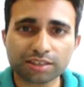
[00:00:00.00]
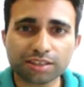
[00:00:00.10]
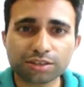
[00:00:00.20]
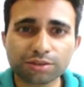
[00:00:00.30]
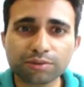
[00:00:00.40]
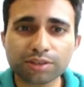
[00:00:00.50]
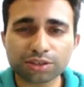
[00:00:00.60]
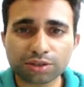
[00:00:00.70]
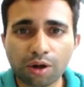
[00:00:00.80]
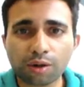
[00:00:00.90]
it's going to
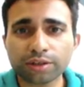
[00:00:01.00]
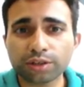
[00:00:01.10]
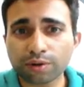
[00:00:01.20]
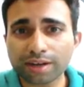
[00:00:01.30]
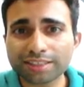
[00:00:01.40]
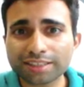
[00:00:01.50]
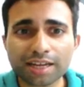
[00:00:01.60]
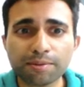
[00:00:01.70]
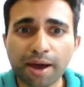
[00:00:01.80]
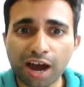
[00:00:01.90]
install Grunt
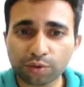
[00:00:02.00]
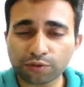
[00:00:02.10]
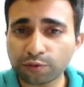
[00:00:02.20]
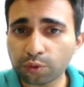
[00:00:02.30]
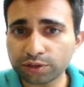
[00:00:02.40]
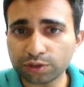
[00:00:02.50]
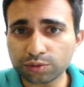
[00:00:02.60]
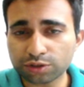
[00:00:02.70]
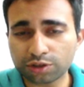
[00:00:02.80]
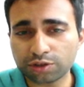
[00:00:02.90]
and Bower for
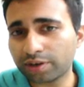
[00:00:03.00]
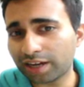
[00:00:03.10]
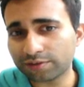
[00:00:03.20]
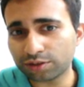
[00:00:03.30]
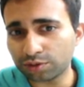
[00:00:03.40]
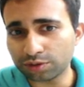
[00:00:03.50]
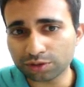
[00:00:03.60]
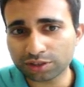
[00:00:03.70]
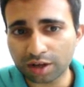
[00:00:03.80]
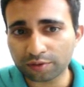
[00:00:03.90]
you so you don't have to do it
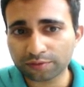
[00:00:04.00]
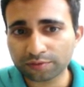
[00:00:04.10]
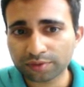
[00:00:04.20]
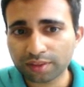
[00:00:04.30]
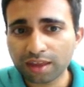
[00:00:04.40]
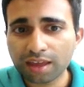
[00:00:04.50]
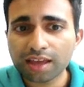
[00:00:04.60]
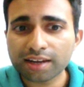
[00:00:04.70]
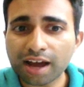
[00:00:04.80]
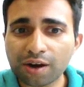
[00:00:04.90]
yourself.
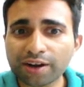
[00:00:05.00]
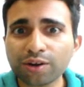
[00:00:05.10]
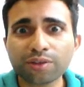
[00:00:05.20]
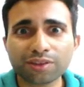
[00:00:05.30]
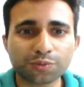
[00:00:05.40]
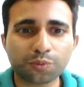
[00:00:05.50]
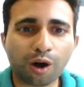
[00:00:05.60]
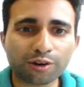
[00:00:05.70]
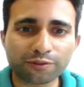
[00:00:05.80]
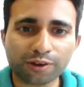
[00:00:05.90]
Now, I know that this
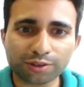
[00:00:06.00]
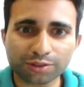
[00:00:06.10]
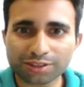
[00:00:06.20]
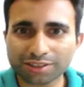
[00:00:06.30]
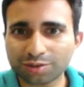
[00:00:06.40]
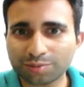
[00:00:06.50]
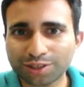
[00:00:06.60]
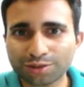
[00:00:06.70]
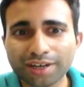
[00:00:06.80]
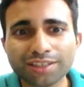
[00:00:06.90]
waterfall looks a little
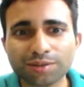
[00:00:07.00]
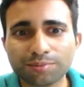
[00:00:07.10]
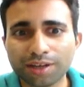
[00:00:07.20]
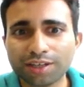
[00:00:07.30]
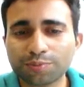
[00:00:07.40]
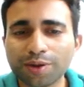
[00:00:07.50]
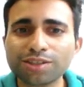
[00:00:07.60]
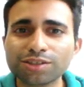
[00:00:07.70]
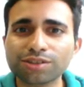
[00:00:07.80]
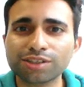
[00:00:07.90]
bit crazy, but it's
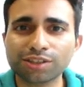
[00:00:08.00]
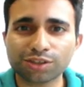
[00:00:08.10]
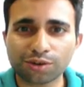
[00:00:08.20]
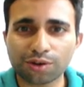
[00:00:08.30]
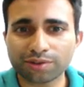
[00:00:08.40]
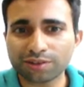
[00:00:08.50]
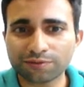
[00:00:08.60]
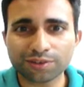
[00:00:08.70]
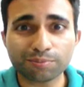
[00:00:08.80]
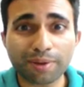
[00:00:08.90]
basically installing the
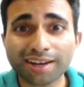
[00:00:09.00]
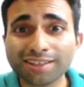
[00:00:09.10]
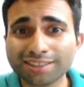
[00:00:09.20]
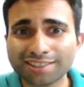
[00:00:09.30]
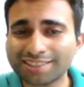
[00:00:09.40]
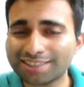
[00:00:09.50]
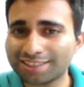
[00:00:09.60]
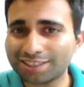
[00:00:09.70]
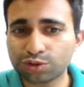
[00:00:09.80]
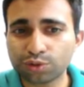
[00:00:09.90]
different dependencies that
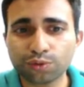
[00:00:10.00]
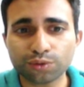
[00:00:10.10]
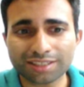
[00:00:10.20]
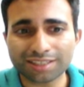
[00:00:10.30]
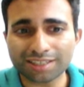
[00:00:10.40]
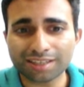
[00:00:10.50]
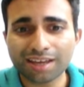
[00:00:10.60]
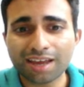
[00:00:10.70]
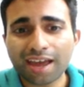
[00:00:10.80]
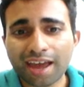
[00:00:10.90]
these tools need,
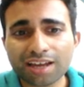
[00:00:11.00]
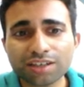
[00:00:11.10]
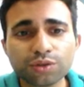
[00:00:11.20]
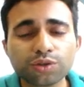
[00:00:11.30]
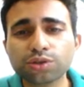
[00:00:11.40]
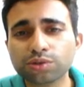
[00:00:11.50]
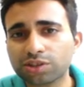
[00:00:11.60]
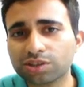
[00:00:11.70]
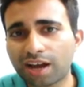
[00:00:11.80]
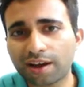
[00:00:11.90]
and you
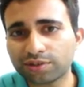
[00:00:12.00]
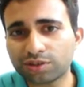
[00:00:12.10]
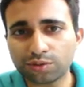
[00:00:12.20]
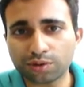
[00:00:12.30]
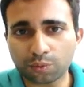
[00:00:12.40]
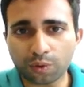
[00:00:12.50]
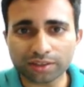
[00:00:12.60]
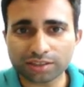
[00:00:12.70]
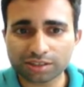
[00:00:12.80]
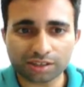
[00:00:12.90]
usually just have to do it
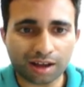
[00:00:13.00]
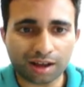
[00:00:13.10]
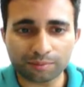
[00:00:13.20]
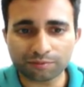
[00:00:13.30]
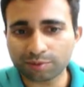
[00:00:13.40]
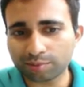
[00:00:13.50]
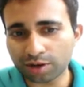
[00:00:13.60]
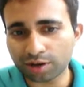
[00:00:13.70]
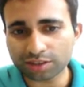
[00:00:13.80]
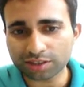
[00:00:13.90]
once for a
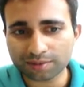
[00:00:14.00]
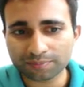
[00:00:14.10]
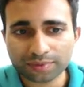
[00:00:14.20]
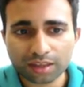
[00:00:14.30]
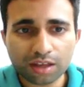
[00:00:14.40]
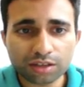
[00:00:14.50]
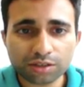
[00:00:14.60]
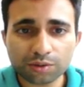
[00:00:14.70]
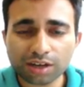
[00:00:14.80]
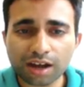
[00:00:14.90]
project.
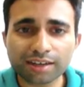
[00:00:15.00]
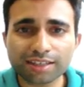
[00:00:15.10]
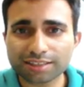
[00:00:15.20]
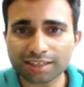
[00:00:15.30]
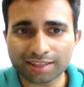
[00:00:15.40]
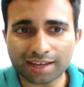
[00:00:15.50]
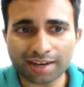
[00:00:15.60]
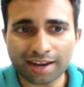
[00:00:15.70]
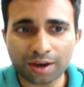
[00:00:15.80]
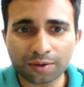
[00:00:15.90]
So it's gone and it's done that
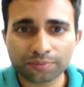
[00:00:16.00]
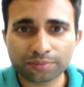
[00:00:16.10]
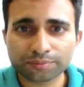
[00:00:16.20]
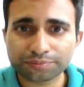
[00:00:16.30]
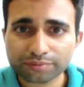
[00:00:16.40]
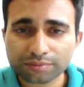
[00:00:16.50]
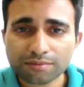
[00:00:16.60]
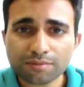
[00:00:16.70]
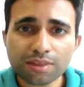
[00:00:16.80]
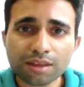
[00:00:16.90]
now.
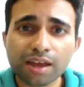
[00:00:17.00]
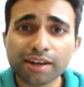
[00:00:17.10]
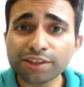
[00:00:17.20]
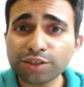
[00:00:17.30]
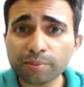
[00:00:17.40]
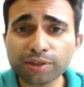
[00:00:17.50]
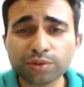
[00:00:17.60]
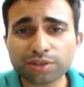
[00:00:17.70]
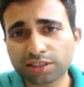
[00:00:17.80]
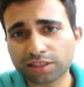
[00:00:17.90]
Now, Yeoman
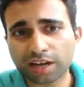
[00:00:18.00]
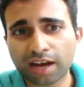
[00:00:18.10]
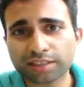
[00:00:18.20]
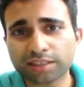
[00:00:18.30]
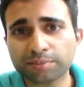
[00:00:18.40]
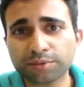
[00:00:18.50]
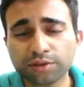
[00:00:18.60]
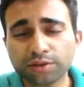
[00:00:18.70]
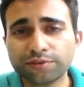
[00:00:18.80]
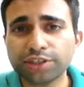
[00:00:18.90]
uses this concept
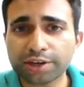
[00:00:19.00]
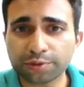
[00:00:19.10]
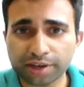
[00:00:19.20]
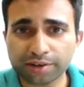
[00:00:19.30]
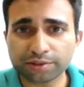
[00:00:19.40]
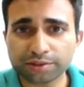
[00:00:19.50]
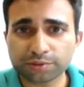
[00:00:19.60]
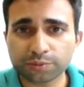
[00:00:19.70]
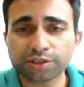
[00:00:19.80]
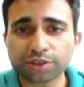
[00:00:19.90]
of generators,
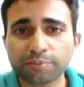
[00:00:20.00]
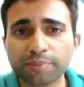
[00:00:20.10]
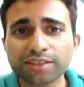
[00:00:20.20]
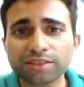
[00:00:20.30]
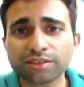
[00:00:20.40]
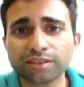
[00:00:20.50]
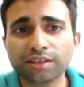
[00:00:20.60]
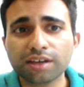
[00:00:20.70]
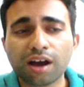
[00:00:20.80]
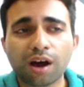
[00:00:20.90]
which are
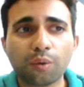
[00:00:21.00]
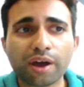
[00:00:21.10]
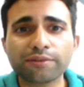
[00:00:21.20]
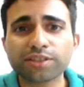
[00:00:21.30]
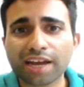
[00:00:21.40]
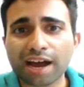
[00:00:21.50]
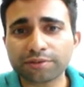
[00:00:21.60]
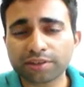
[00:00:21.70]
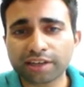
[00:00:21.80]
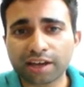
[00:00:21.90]
basically a way of
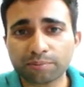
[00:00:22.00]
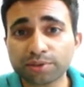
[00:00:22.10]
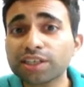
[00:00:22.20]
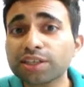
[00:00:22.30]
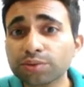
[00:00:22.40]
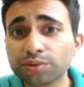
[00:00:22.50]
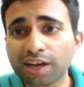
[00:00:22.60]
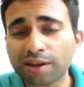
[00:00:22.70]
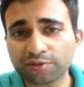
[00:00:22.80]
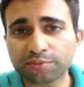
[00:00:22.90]
scaffolding out a particular
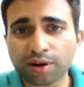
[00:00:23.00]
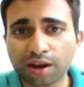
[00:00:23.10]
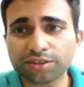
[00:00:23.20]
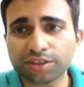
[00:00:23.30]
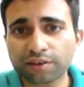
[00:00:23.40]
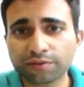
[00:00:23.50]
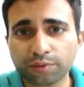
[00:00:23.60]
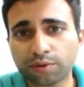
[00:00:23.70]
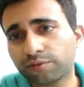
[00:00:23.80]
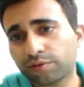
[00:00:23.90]
type of project
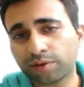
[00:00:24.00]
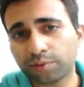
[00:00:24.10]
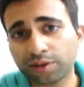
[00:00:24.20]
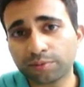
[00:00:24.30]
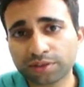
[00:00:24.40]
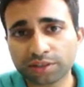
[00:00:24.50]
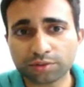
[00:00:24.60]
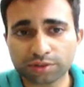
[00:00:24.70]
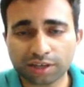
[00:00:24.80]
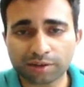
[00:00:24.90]
with a
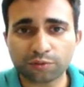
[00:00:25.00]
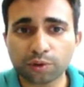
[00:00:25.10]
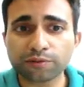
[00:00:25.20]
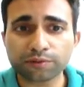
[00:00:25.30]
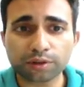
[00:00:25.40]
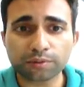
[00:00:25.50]
particular type of workflow.